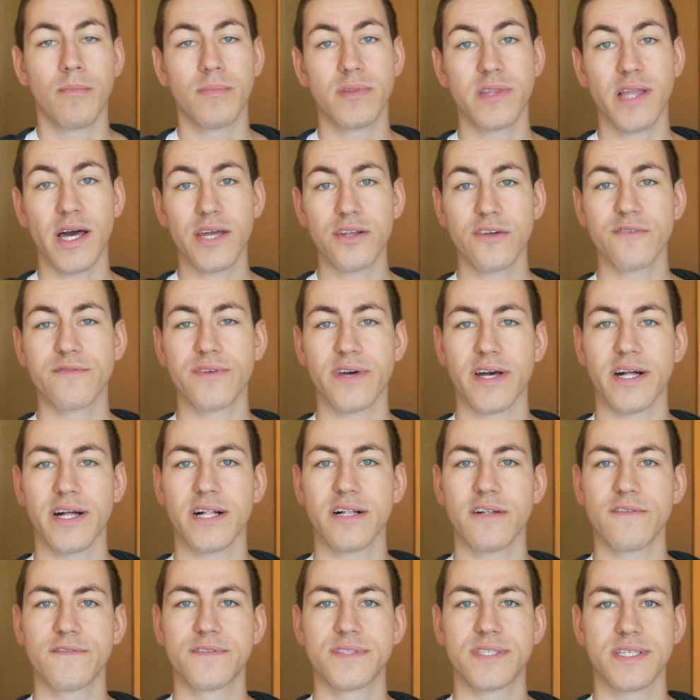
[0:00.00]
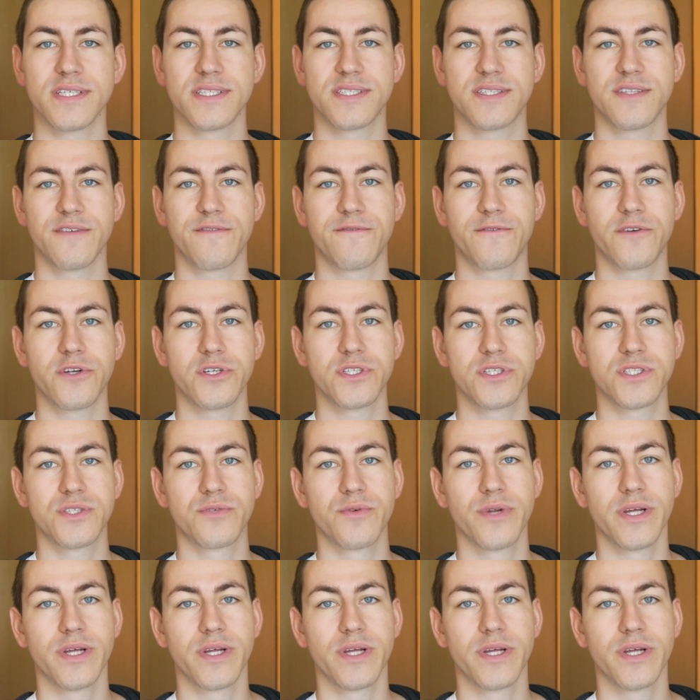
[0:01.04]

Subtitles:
Blood of Elves is the first